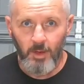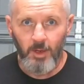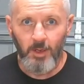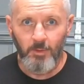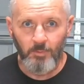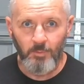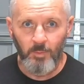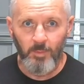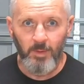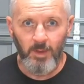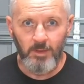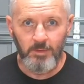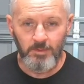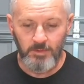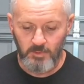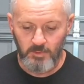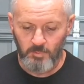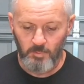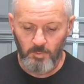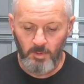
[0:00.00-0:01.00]
right, we're back
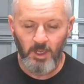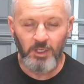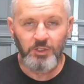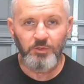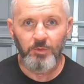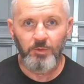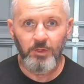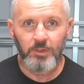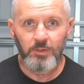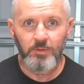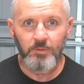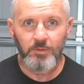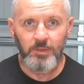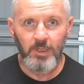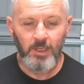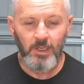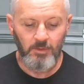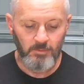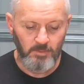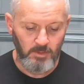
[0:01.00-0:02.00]
in the garage with the new
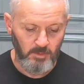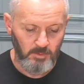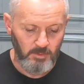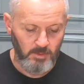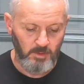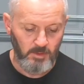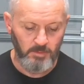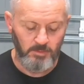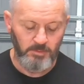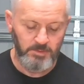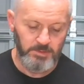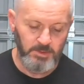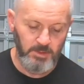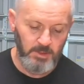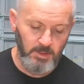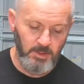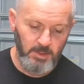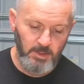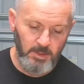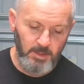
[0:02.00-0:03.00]
Danner elk hunters,
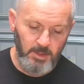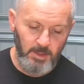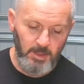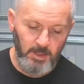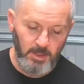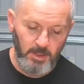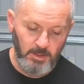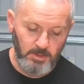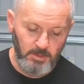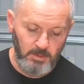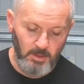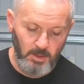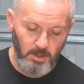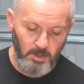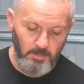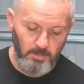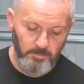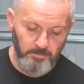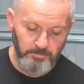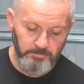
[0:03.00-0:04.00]
and
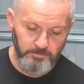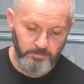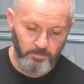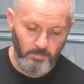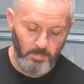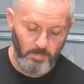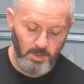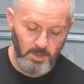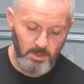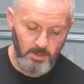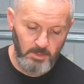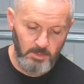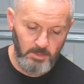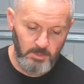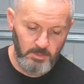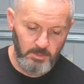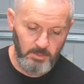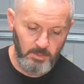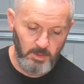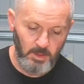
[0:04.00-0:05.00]

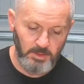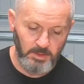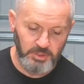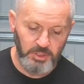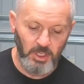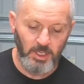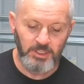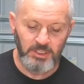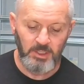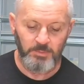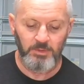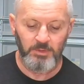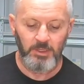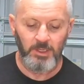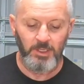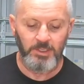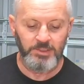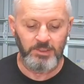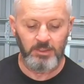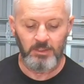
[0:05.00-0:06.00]
I changed up the
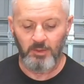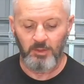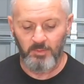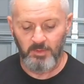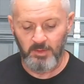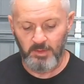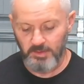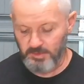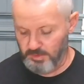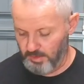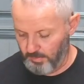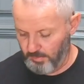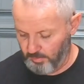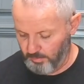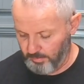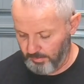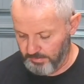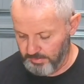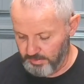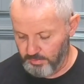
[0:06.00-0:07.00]
lacing a little bit. You saw me
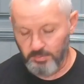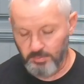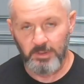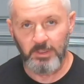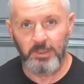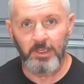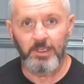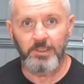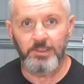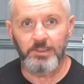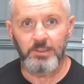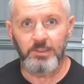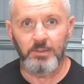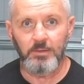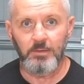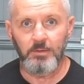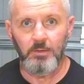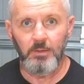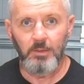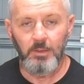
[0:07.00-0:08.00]
when I was doing the
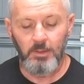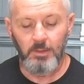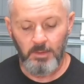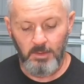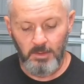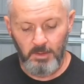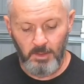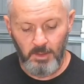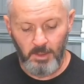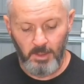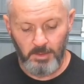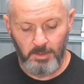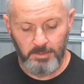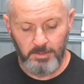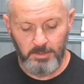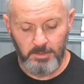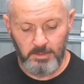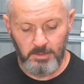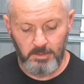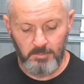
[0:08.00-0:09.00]
lacing
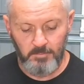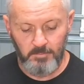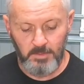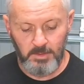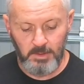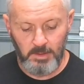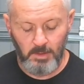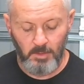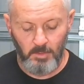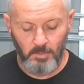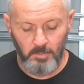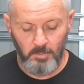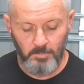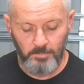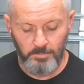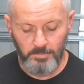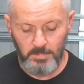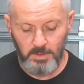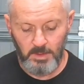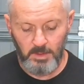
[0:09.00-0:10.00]
on the video
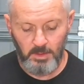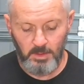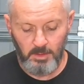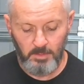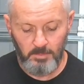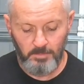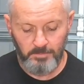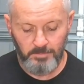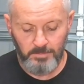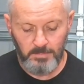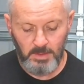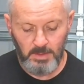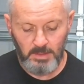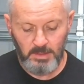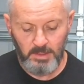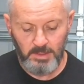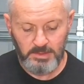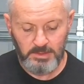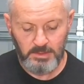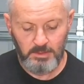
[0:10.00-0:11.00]
that I
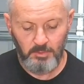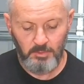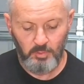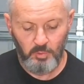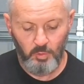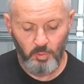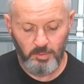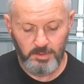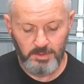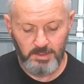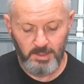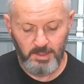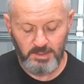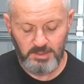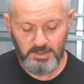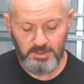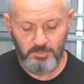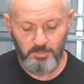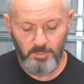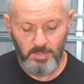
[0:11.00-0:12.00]
laced a little
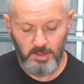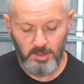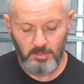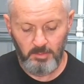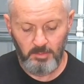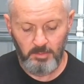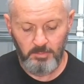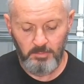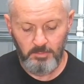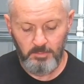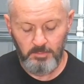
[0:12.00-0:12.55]
Gore-Tex metal